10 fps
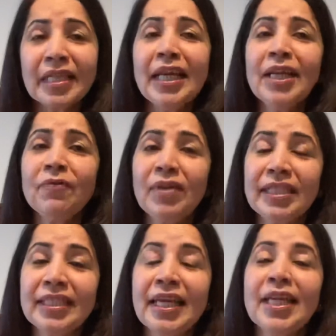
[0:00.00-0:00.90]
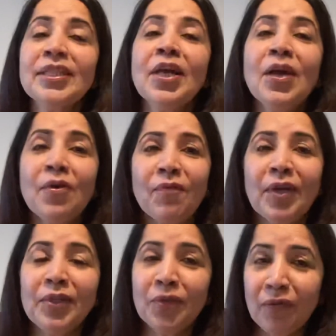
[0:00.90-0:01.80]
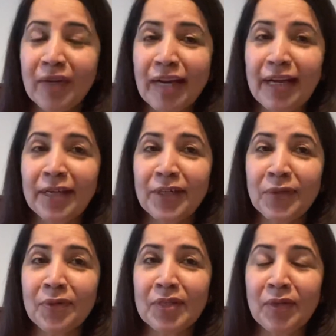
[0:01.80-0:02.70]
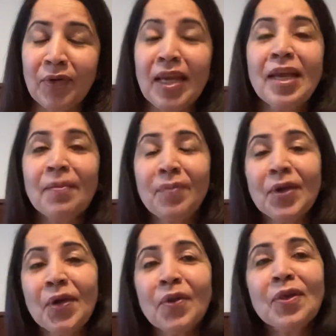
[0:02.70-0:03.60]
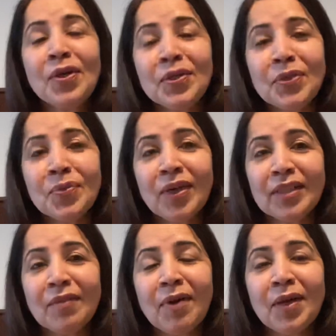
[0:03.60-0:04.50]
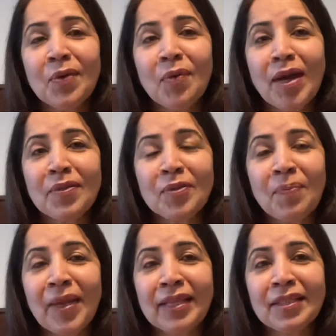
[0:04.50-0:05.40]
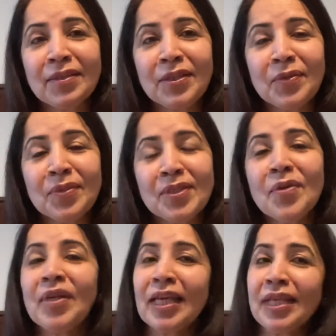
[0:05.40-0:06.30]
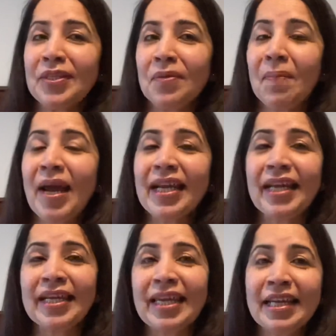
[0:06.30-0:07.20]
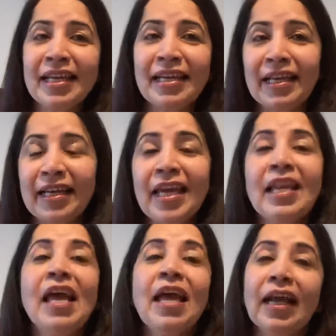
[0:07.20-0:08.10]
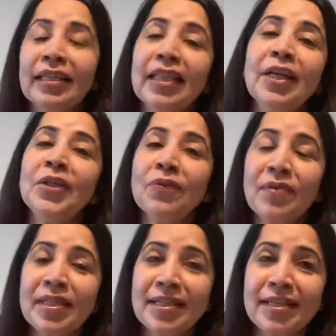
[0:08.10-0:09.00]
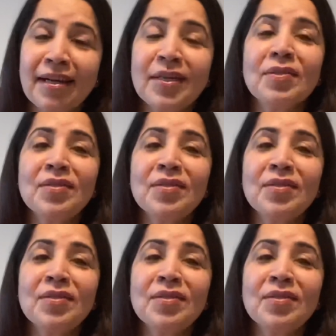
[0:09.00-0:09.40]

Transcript: It will change when you will write a new story, because you are the one who has to play this new story in your mind again and again, and then you will start